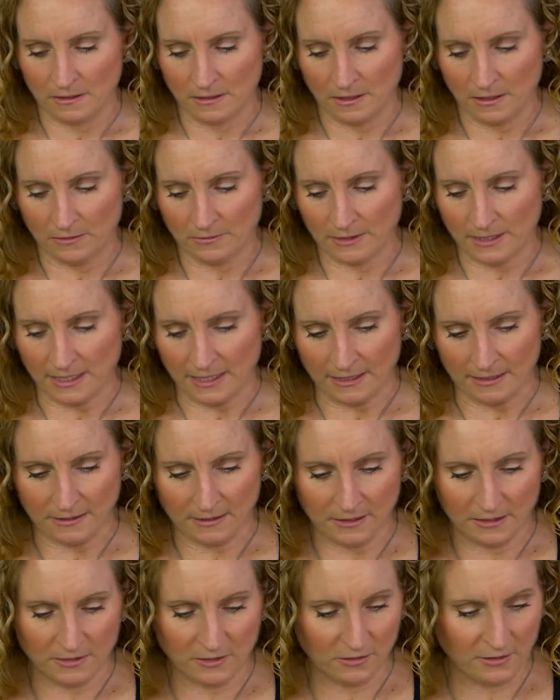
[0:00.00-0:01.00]
Okay,
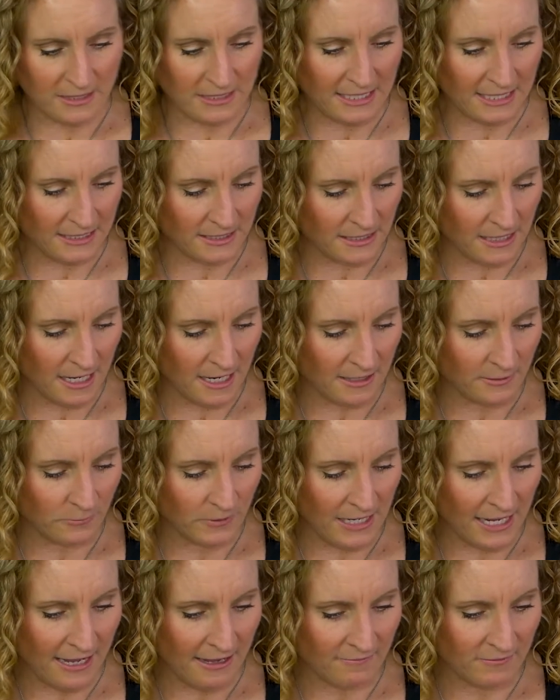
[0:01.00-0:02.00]
so the next card
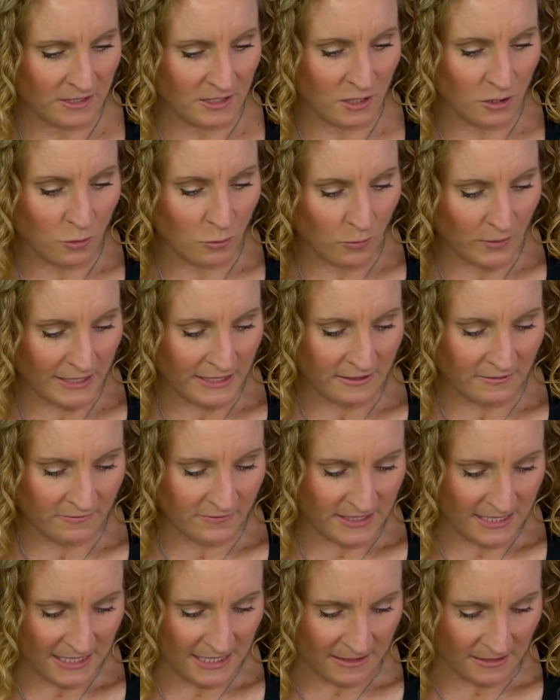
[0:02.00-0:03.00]
we have is the Queen
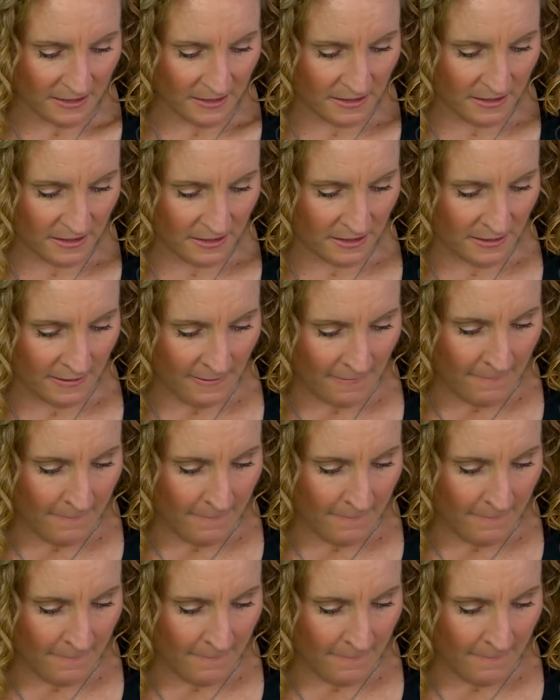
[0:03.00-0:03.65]
of Discs.